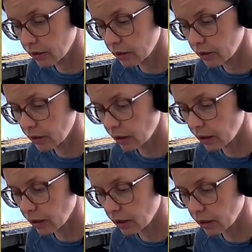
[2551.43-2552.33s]
Okay.
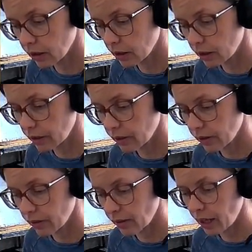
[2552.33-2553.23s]

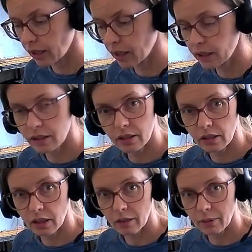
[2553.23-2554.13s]
This is
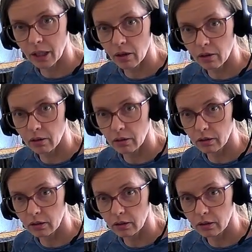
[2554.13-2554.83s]
going to be all